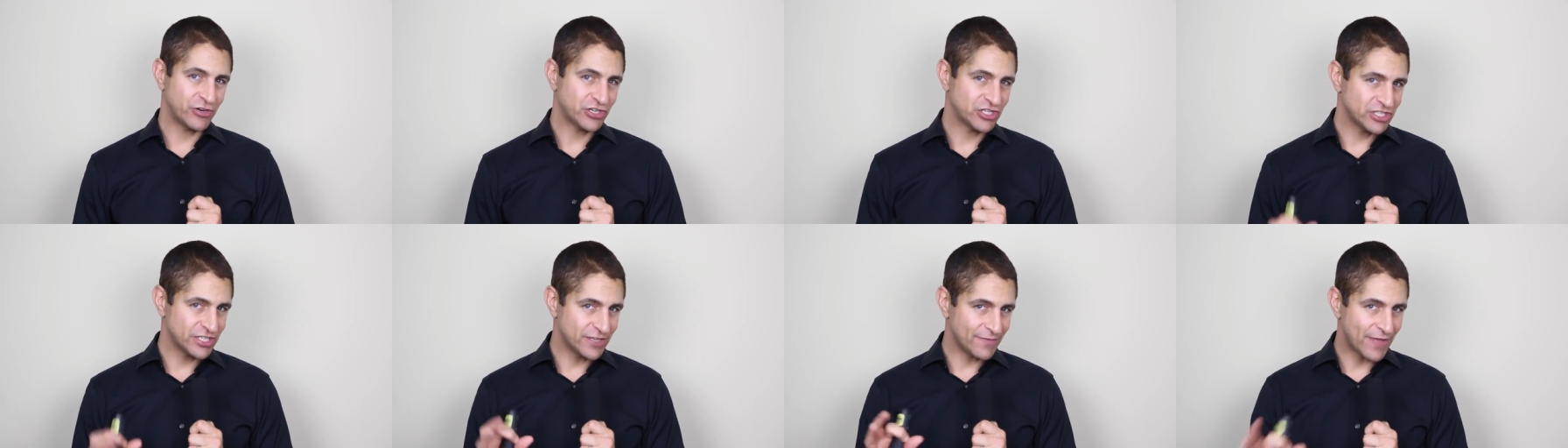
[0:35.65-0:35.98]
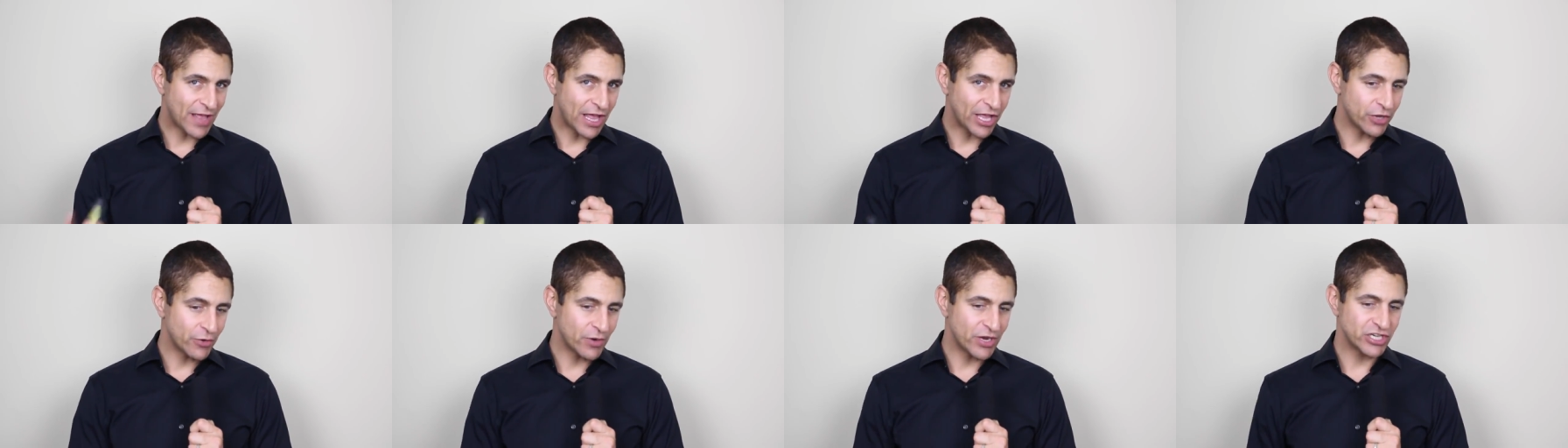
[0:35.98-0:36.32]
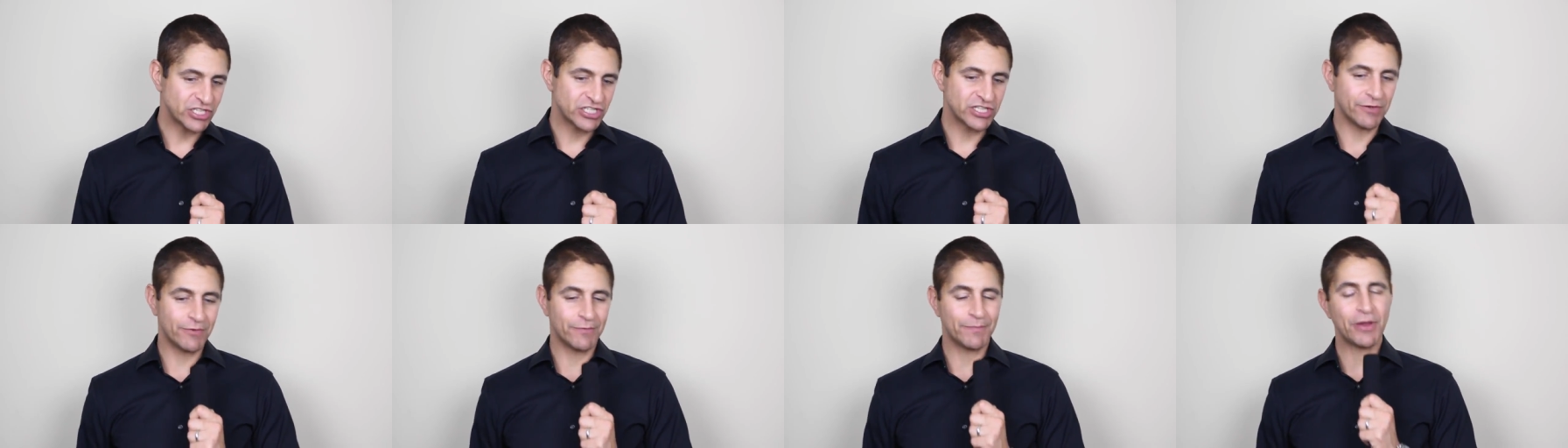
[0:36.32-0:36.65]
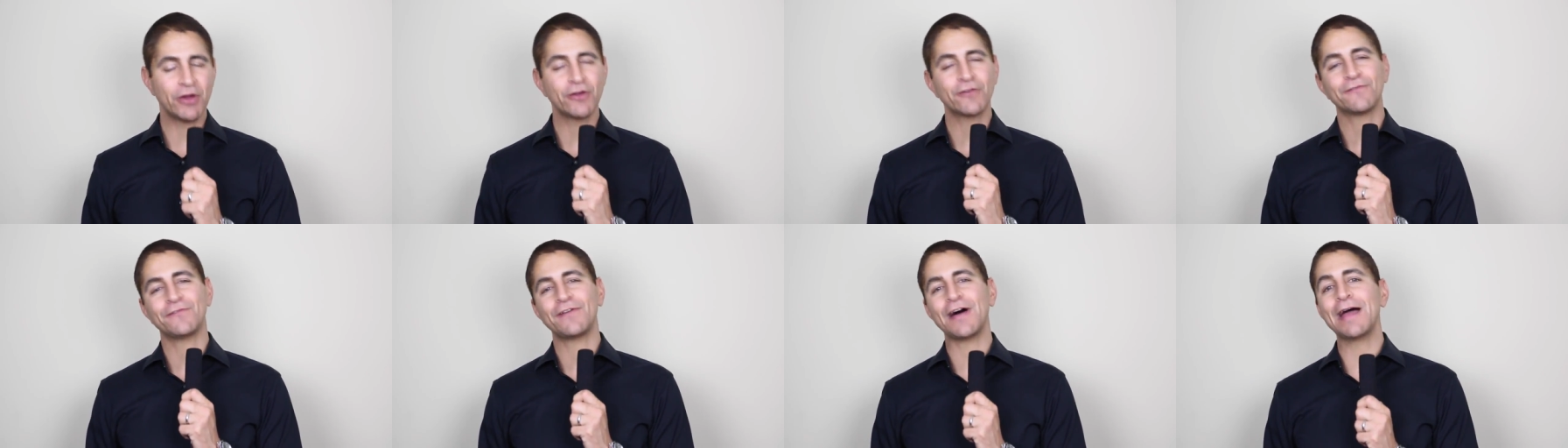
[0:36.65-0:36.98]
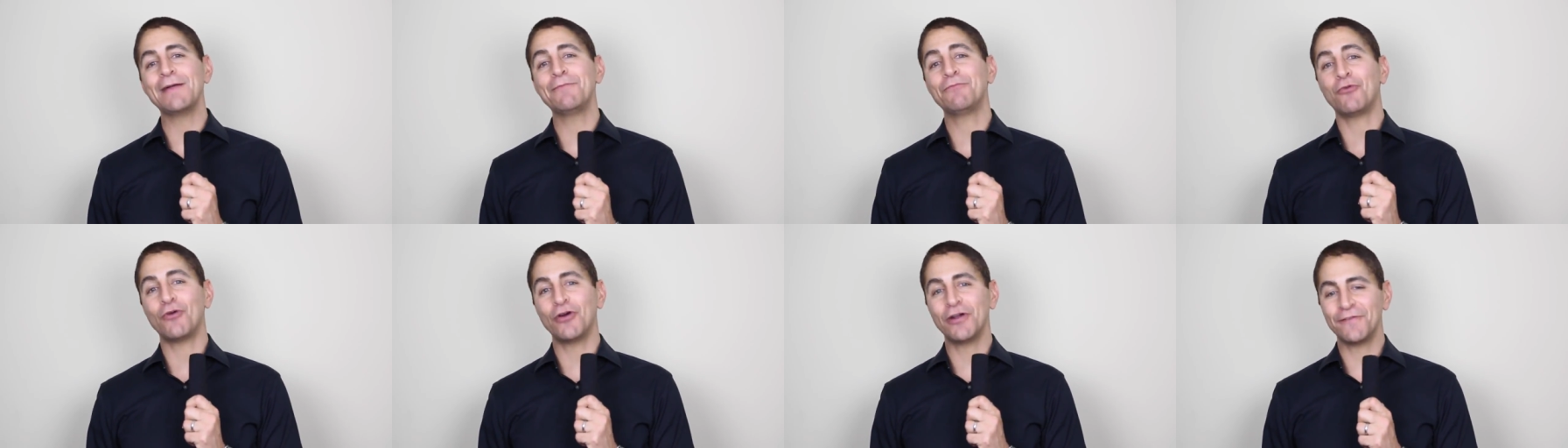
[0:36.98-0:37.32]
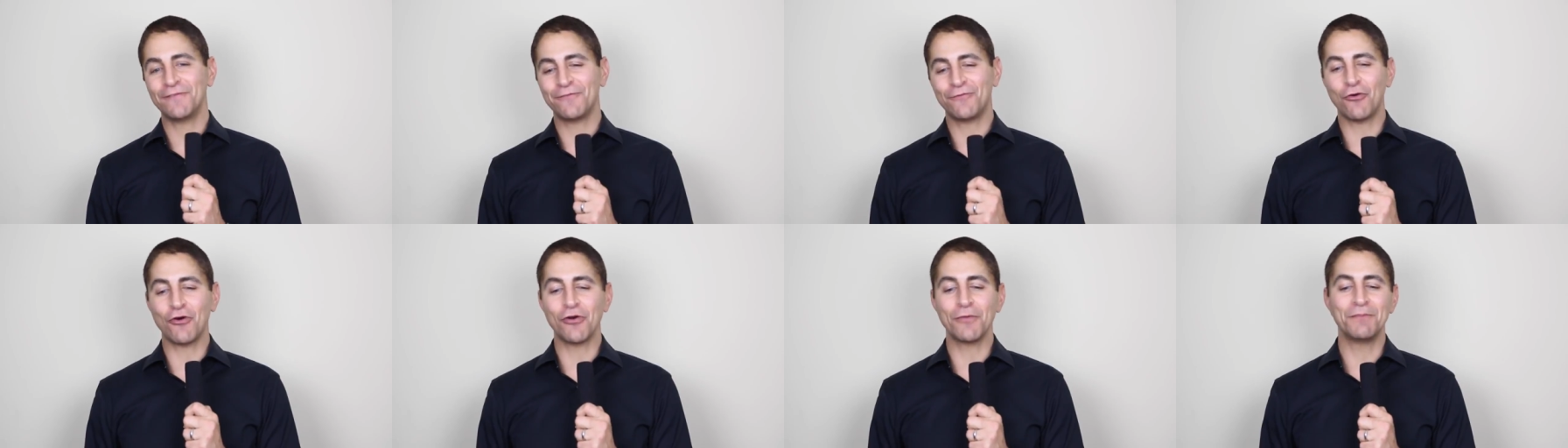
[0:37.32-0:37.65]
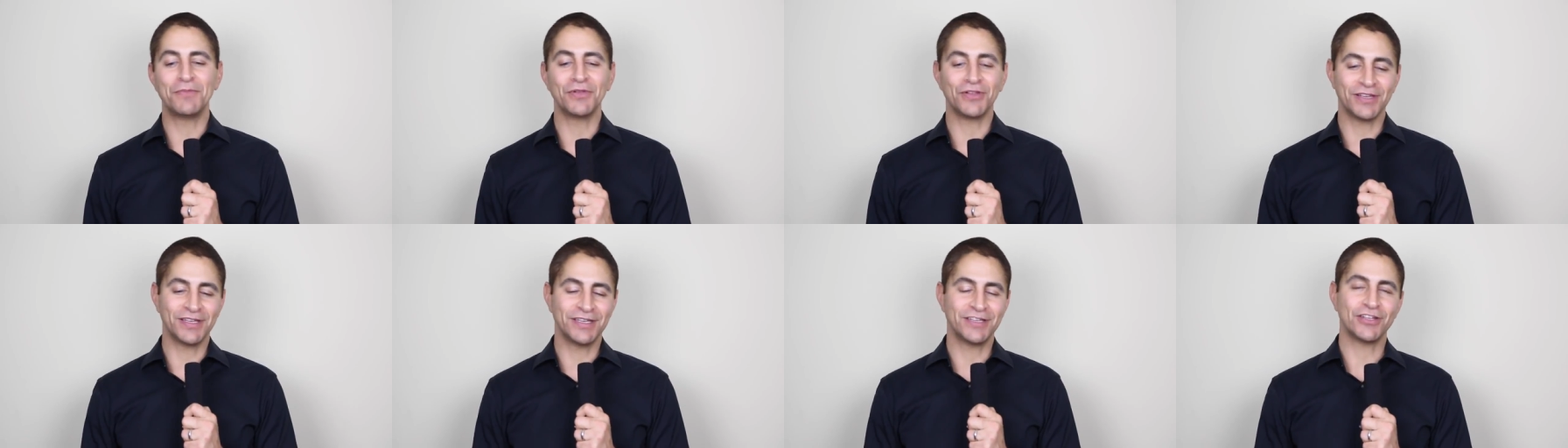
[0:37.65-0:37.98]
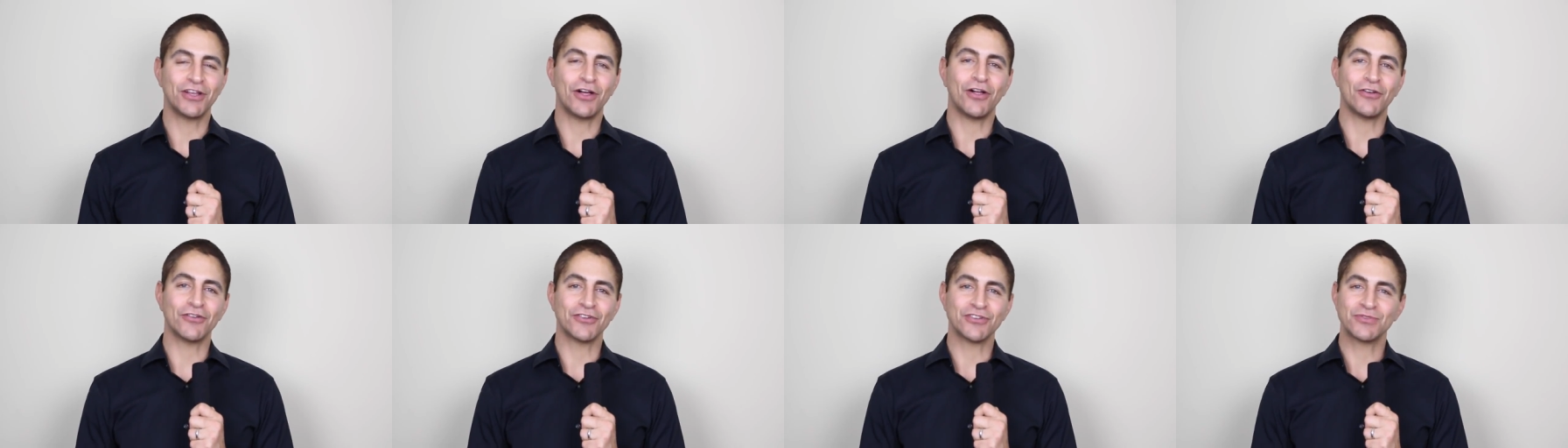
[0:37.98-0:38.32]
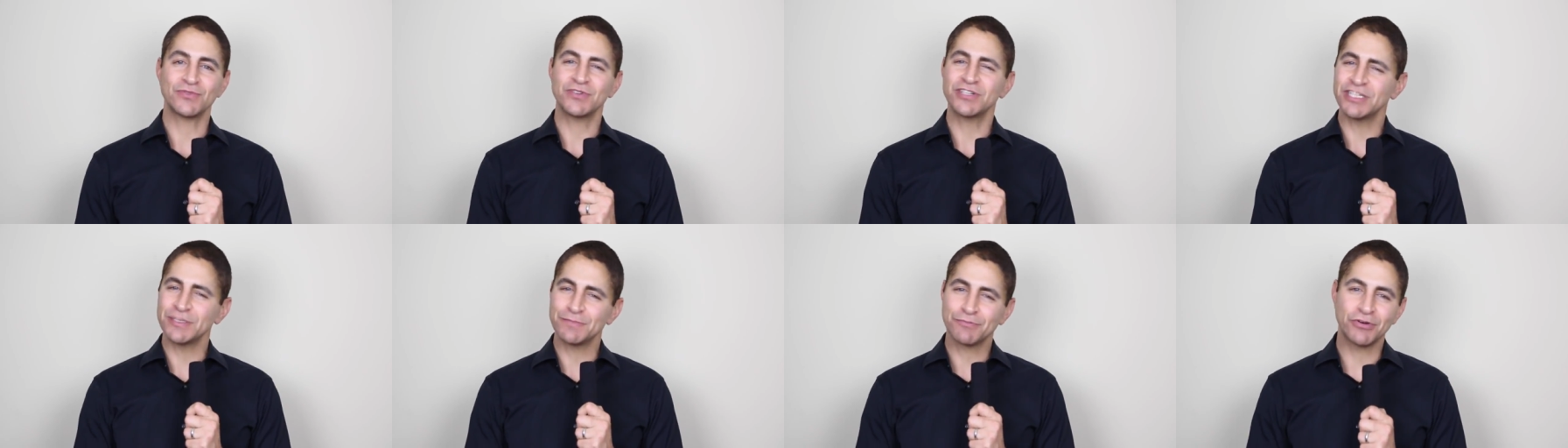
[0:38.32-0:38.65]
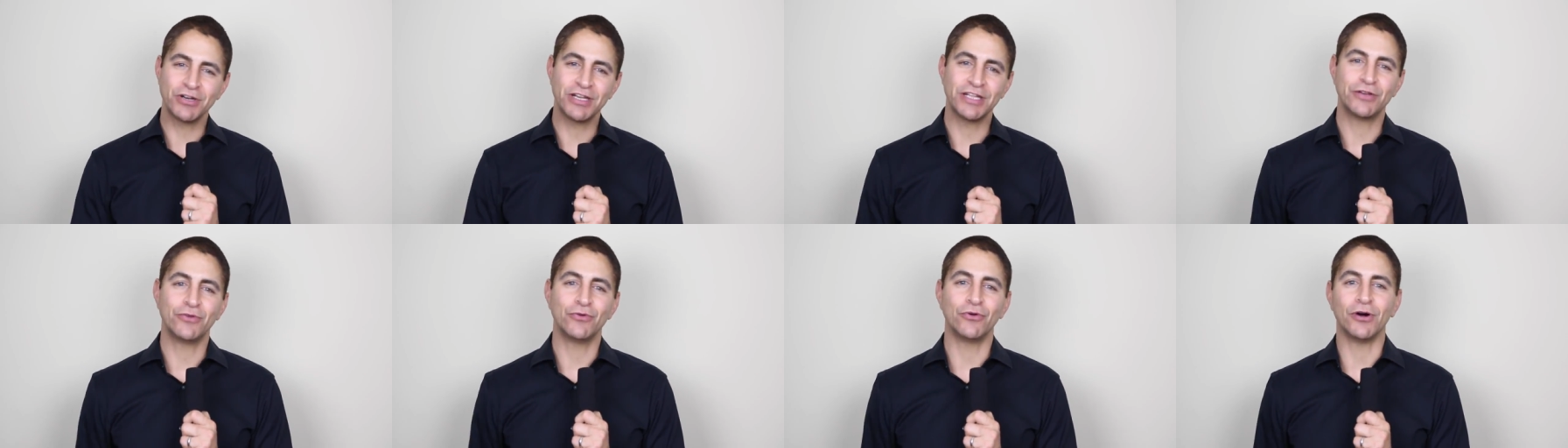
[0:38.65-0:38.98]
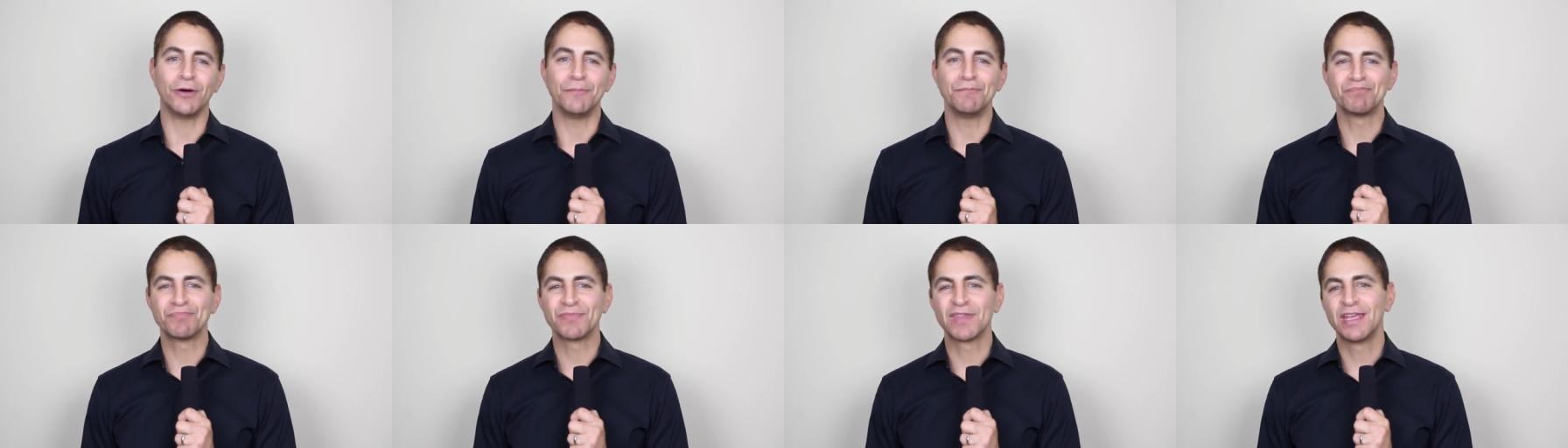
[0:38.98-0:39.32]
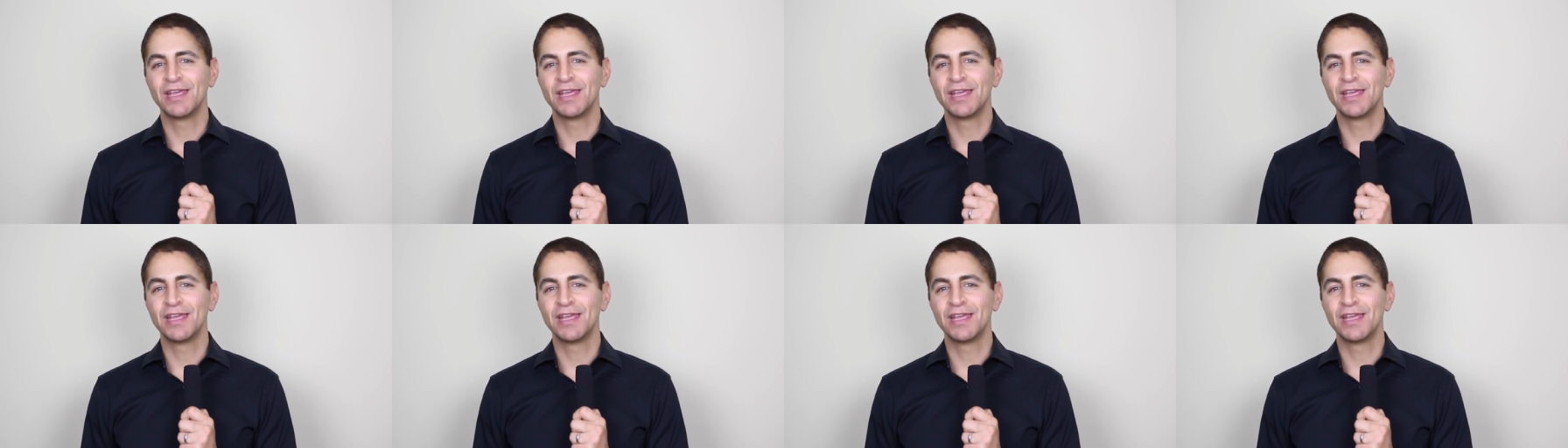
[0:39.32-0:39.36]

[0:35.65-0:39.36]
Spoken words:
which is a valuation of about $5.4 billion, which is pretty cool.